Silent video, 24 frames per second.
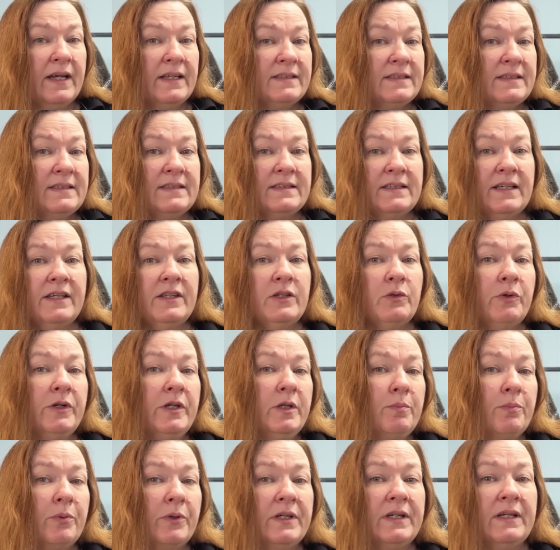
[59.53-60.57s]
Etsy said
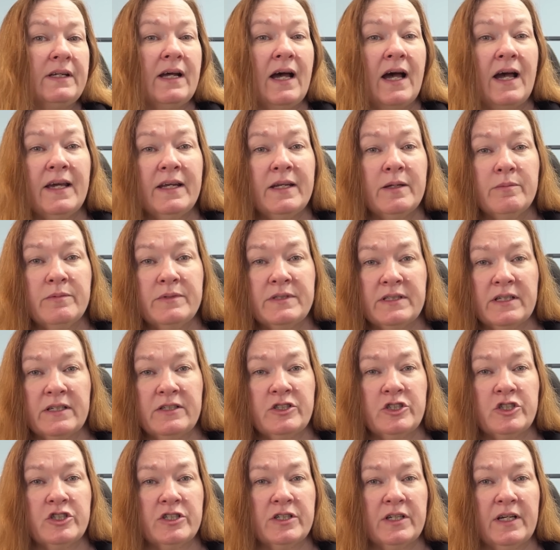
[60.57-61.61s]
3D printed items
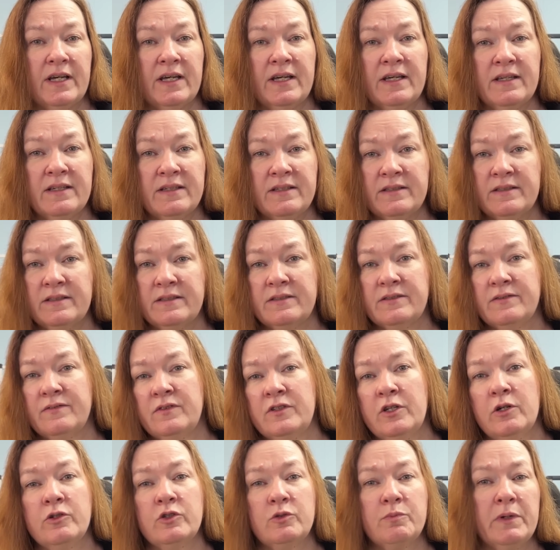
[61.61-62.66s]
such as
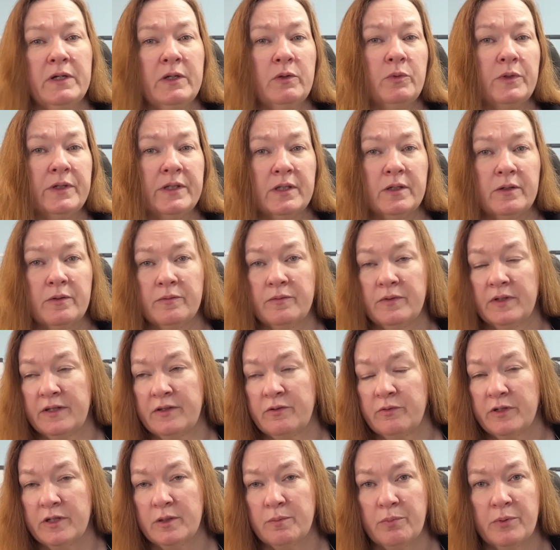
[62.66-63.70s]
those made with a
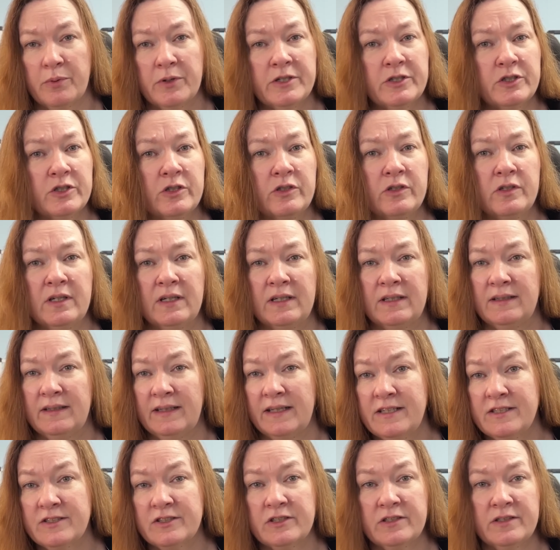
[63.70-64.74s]
3D printer, a
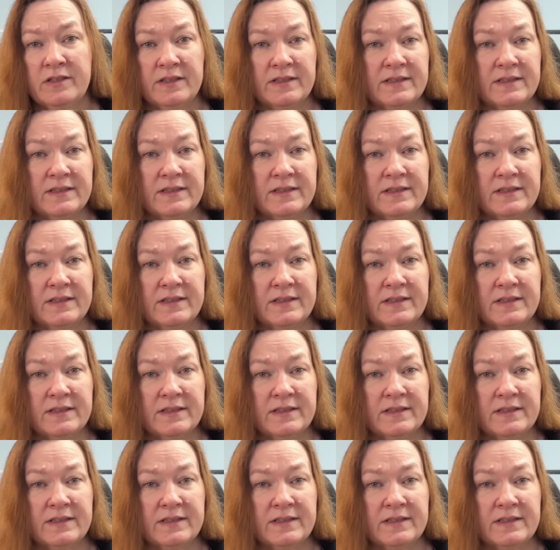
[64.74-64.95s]
laser, a